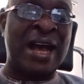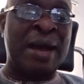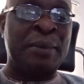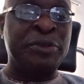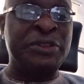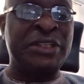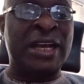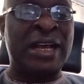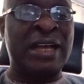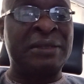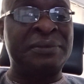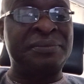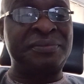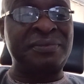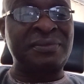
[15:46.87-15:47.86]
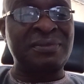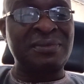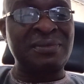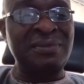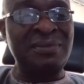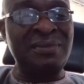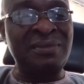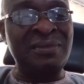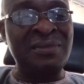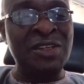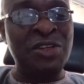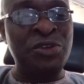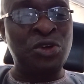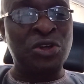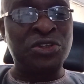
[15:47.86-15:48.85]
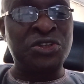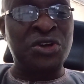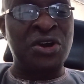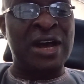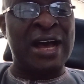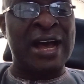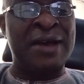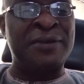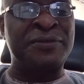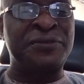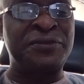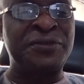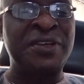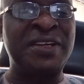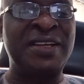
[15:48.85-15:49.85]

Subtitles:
Abuja does not have